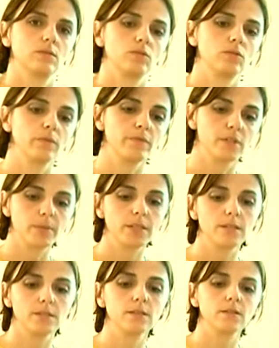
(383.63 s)
So the
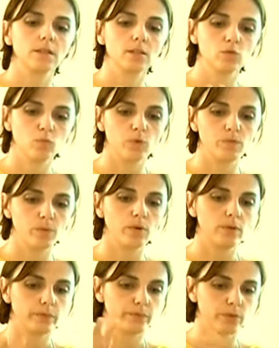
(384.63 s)
visibility system was
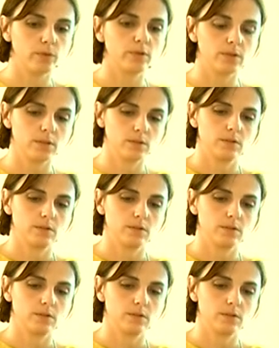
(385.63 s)
born for,